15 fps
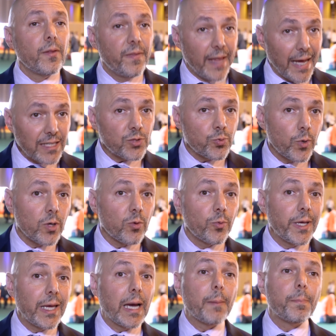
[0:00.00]
That's where
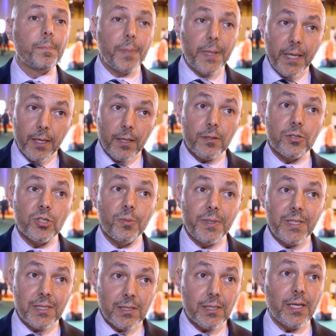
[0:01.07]
we appear to
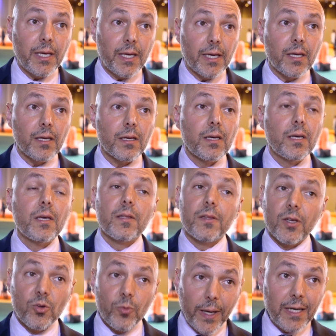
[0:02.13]
be seeing
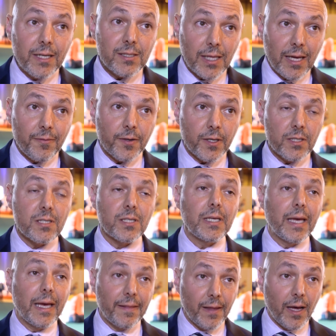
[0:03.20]
the greatest
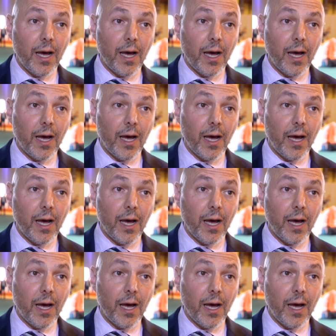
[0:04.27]
efficacy and the